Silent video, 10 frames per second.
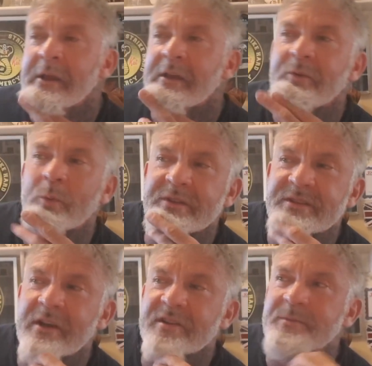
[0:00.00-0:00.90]
If you wanted
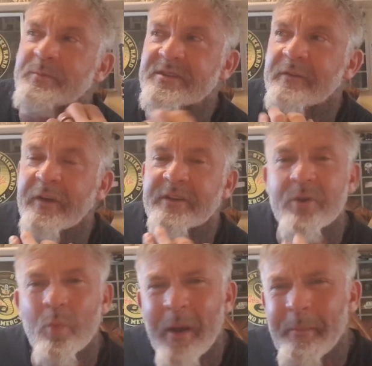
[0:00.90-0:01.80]
to go specific
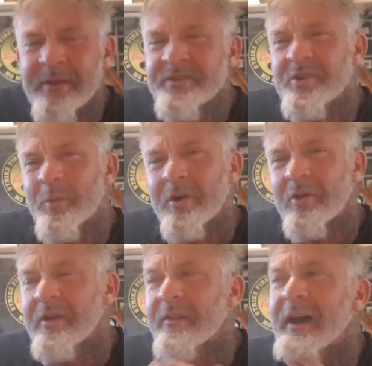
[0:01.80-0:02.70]
to weapons, you would
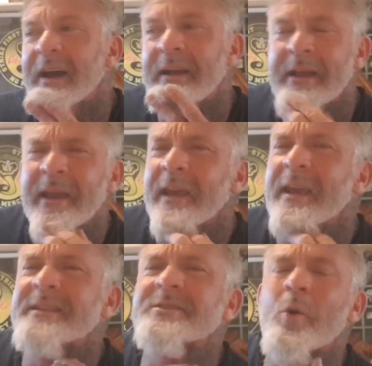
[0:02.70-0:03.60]
look at that.
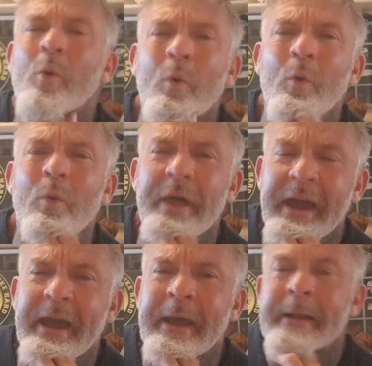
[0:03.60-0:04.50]
It's all there.